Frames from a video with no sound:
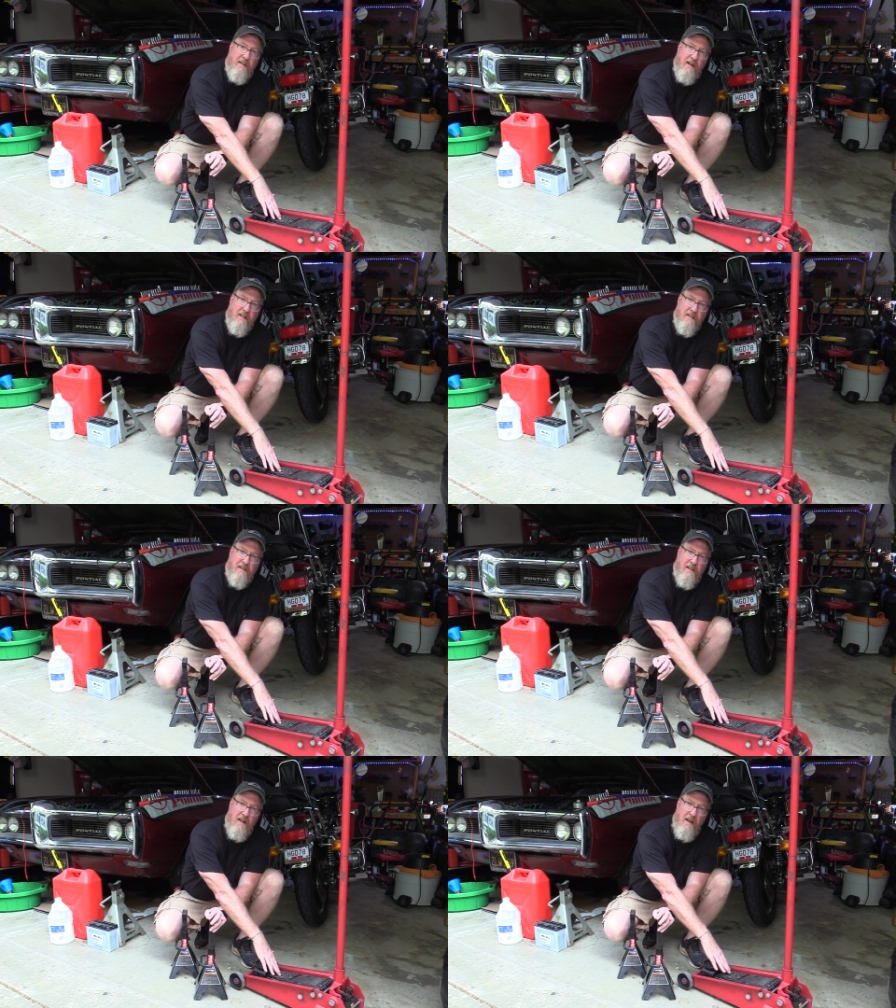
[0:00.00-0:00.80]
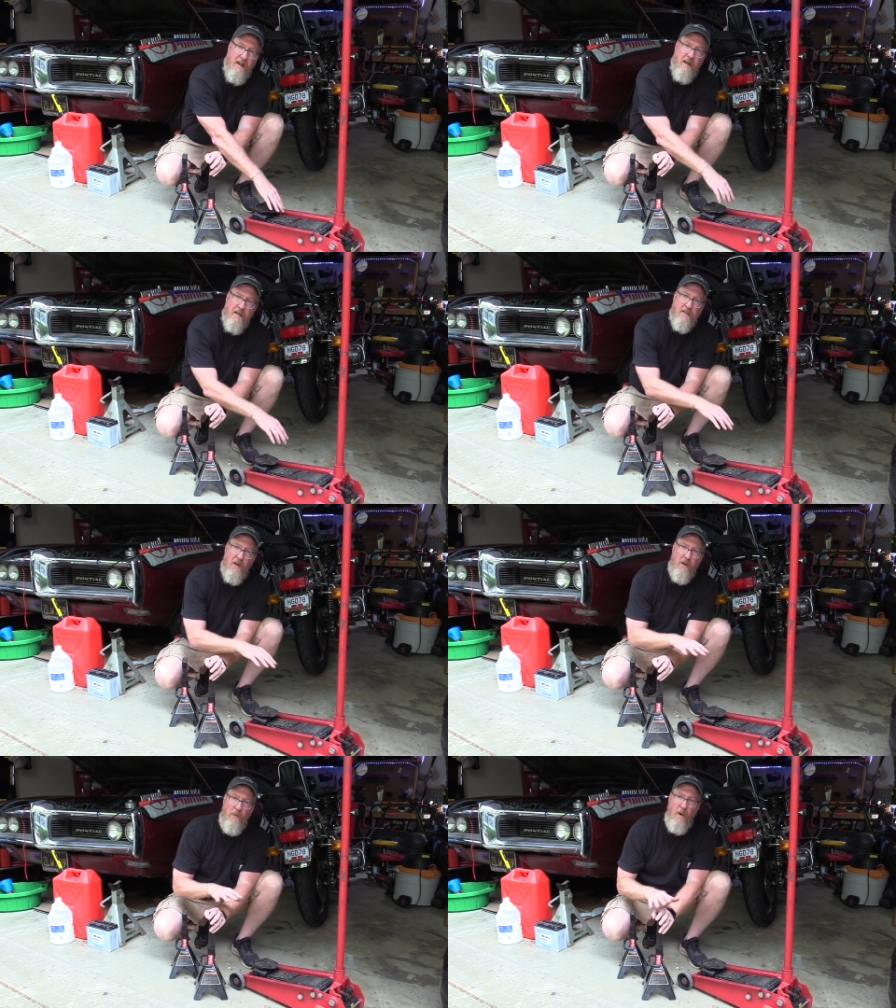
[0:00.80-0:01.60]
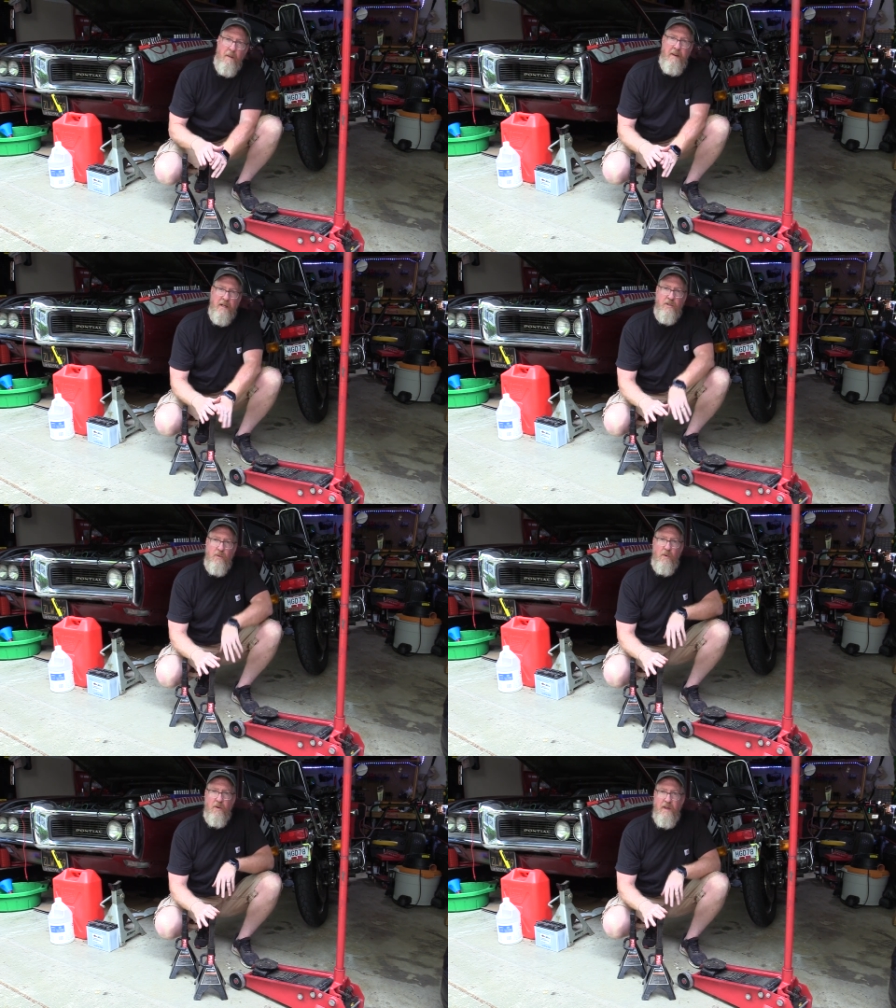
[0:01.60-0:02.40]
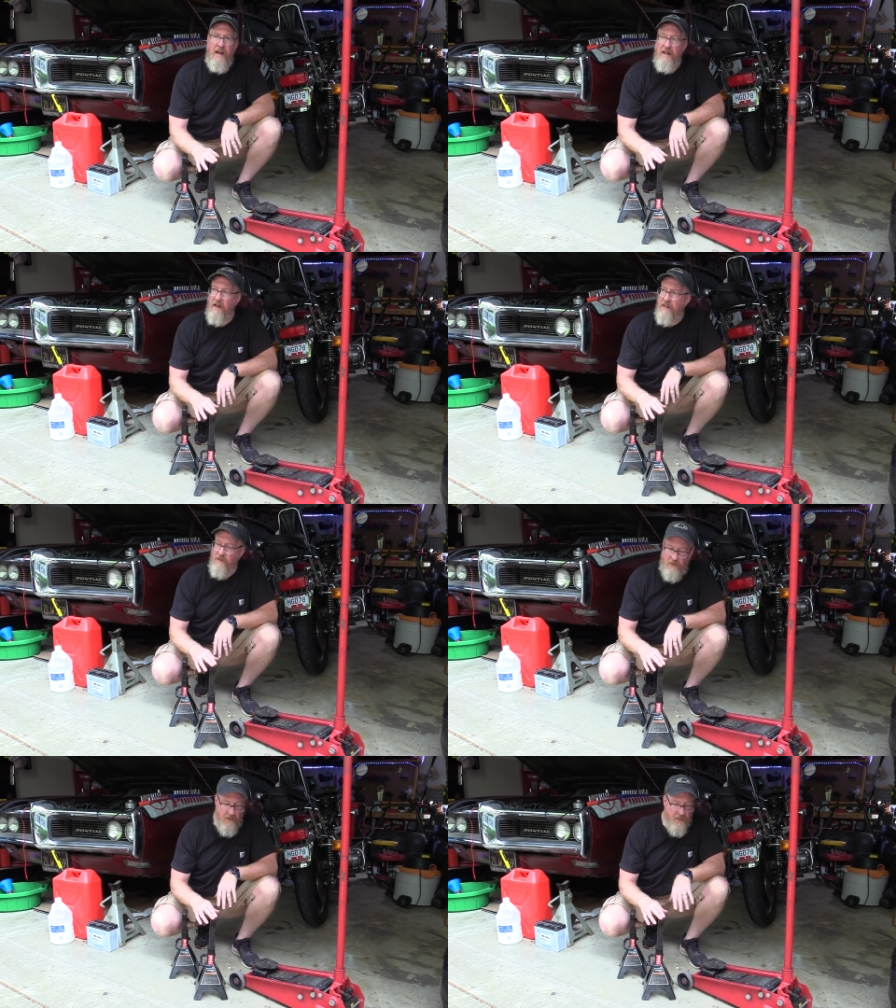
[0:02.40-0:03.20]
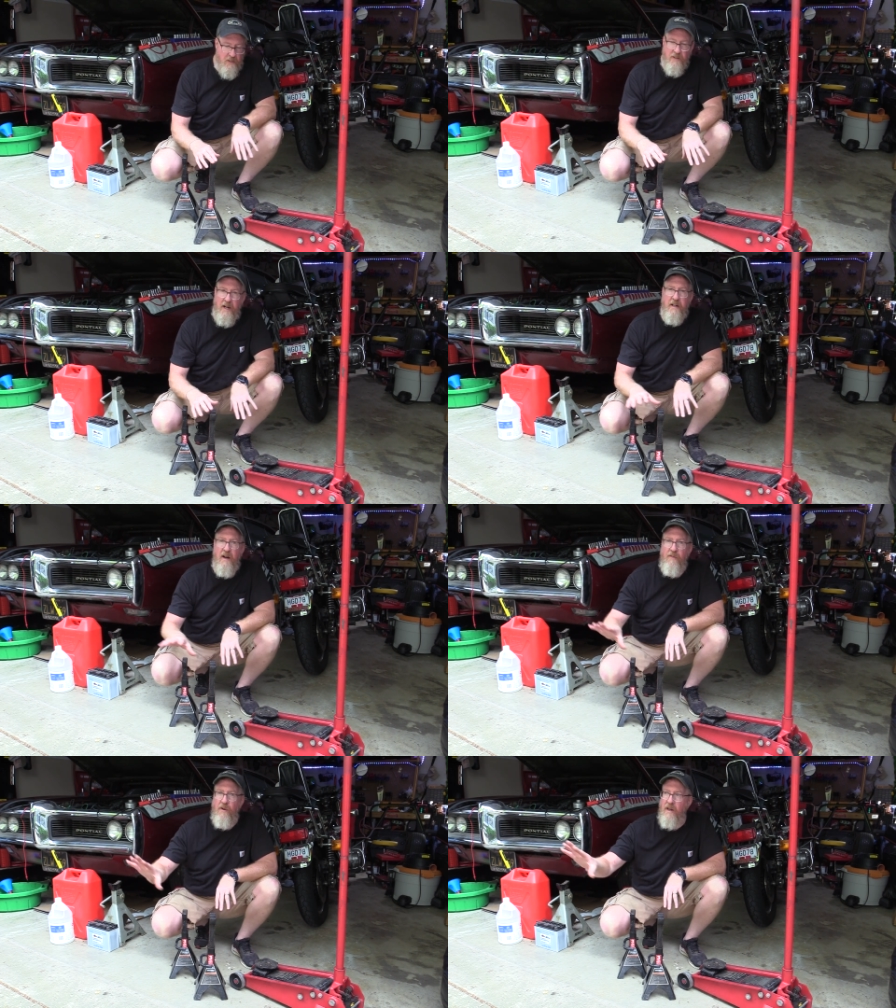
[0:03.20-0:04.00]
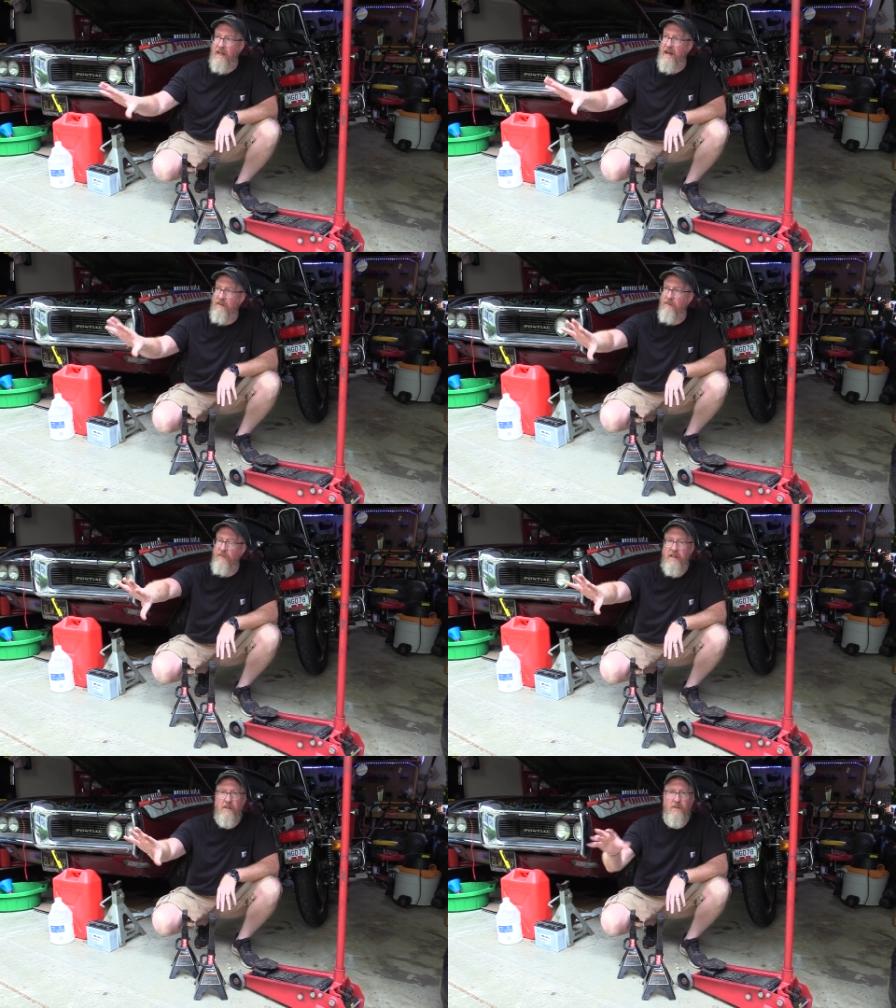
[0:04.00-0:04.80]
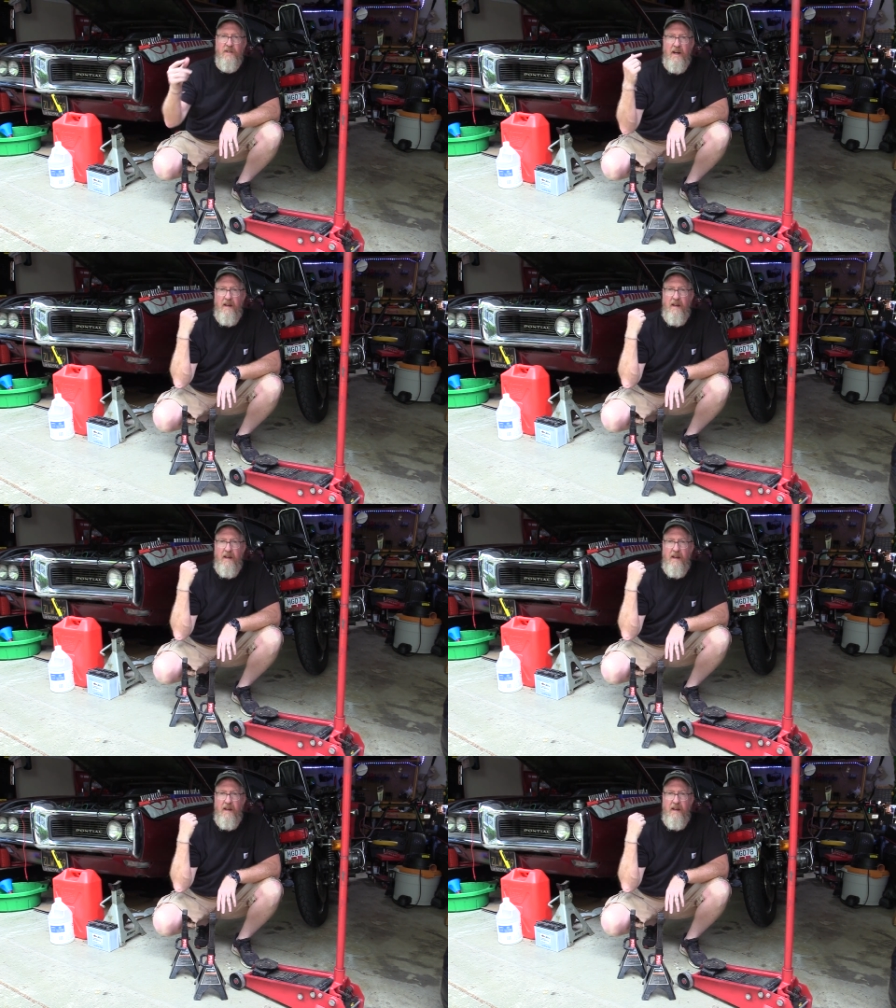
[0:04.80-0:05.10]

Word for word: tons. So you want to make sure that, like, so this is going to cover a lot of the vehicles that